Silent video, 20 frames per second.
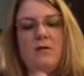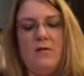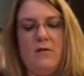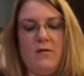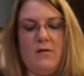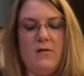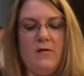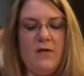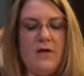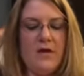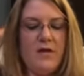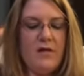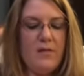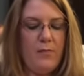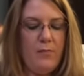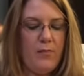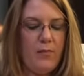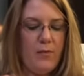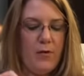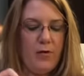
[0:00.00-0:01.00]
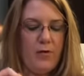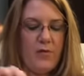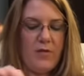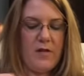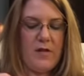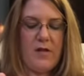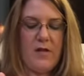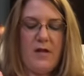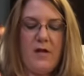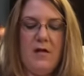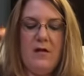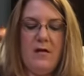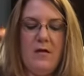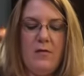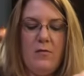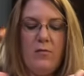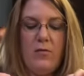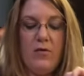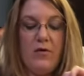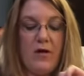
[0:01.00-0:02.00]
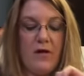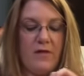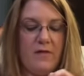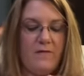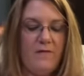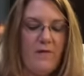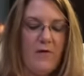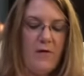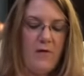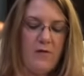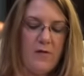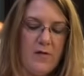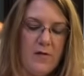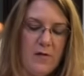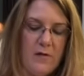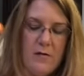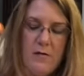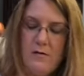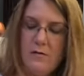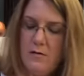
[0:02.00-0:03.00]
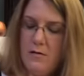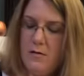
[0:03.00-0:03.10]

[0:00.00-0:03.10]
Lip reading: let's do these booties first.